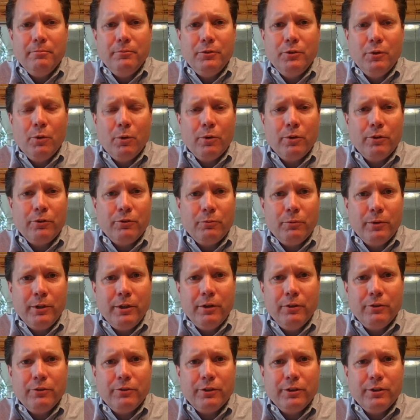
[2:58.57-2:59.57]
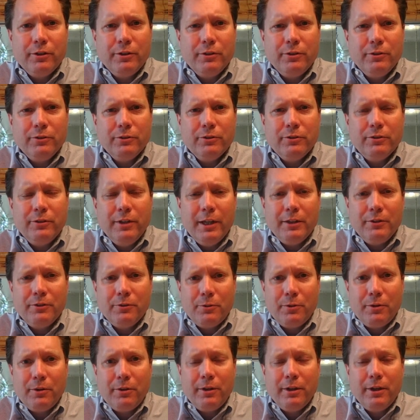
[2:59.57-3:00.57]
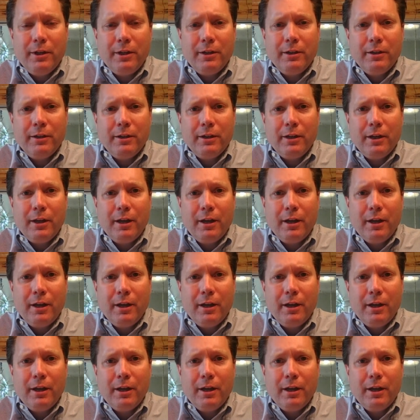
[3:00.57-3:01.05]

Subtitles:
doors, windowsills, that sort of thing,